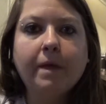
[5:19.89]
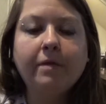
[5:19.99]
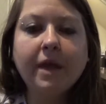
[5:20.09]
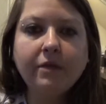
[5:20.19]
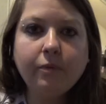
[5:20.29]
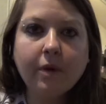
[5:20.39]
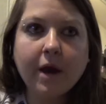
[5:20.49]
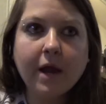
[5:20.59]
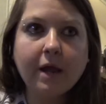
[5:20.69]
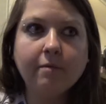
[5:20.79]
that's where
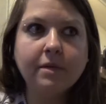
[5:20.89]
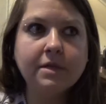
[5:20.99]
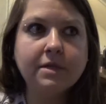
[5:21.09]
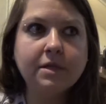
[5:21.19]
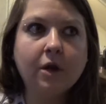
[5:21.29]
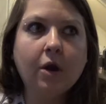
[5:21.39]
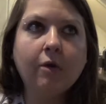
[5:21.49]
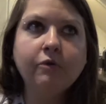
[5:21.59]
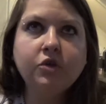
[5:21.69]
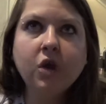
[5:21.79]
I am because you know
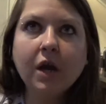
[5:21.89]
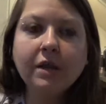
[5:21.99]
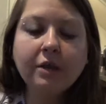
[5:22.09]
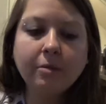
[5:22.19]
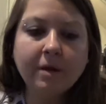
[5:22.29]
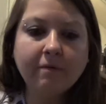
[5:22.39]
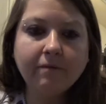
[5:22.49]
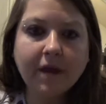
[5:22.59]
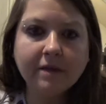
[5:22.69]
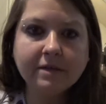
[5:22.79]
I was trying the intermittent
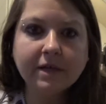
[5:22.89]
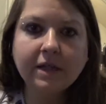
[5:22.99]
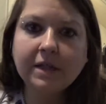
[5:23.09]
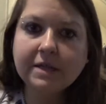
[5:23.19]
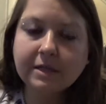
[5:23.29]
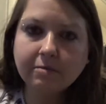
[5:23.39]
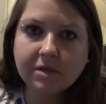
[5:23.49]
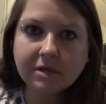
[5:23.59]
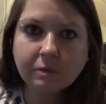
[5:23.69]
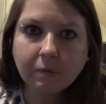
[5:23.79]
fasting and like some
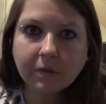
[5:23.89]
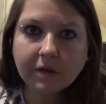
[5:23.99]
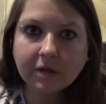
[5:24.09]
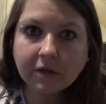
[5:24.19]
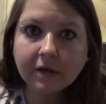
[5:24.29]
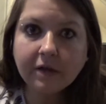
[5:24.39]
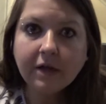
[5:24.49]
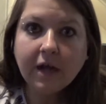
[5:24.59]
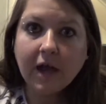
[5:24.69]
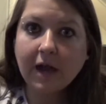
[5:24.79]
days were really good
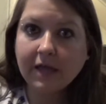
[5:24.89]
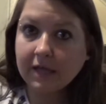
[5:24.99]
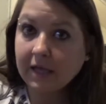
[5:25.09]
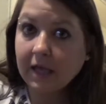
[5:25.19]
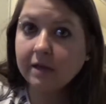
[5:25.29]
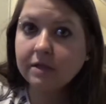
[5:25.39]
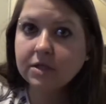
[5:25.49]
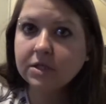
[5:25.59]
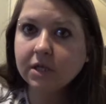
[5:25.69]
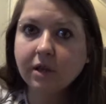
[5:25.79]
and I could
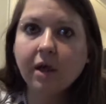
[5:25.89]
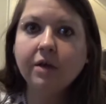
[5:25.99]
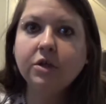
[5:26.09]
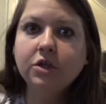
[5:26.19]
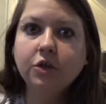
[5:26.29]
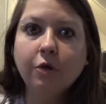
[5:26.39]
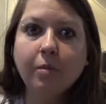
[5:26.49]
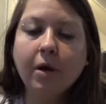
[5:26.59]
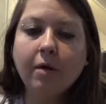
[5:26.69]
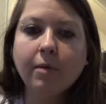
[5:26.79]
get to lunch no
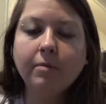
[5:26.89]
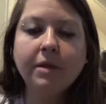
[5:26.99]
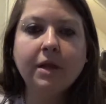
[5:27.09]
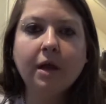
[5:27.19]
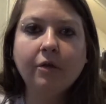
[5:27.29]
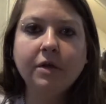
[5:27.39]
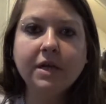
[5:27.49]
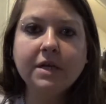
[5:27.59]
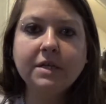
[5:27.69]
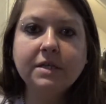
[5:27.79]
problem and then other
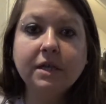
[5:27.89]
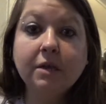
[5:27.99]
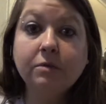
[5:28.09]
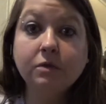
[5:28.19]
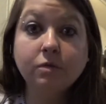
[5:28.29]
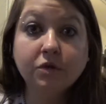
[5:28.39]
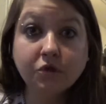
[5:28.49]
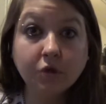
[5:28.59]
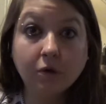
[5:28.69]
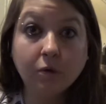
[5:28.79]
days it was a real
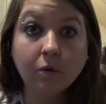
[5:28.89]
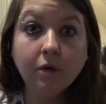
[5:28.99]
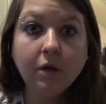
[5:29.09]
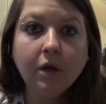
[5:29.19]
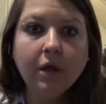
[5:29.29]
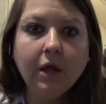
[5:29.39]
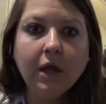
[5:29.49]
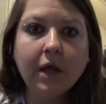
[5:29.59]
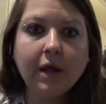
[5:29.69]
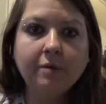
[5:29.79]
struggle
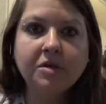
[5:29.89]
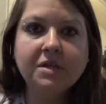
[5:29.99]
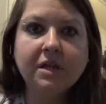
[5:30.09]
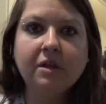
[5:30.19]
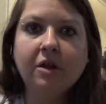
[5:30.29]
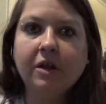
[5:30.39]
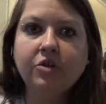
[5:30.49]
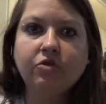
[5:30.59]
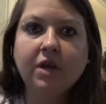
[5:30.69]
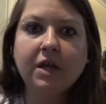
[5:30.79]
and I'm just sitting there like
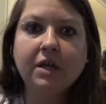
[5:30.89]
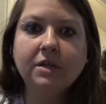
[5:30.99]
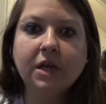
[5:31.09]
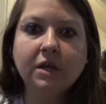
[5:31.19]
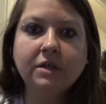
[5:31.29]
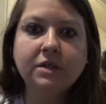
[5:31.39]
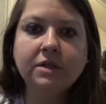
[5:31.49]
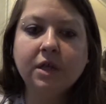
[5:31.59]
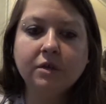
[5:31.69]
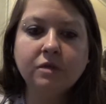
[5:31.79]
drinking tons and
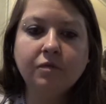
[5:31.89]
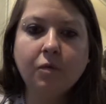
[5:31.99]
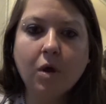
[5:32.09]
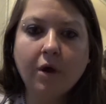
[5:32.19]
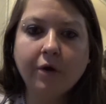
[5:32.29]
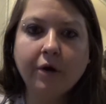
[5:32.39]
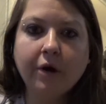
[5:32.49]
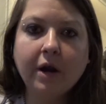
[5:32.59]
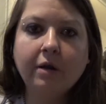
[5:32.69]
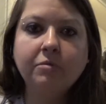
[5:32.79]
tons of water
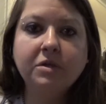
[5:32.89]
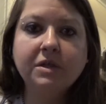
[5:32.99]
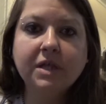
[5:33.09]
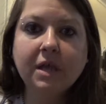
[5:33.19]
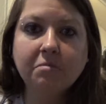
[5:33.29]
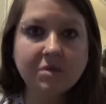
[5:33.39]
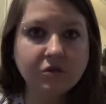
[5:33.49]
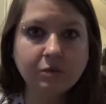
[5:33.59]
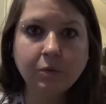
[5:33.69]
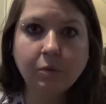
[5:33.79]
and I'm just like
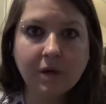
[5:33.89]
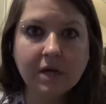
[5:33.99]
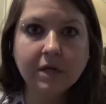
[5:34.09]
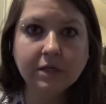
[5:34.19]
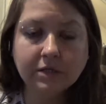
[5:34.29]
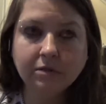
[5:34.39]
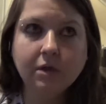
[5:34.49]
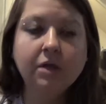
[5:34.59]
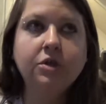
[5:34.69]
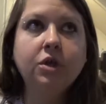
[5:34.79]
miserable waiting until
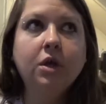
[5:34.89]
lunch.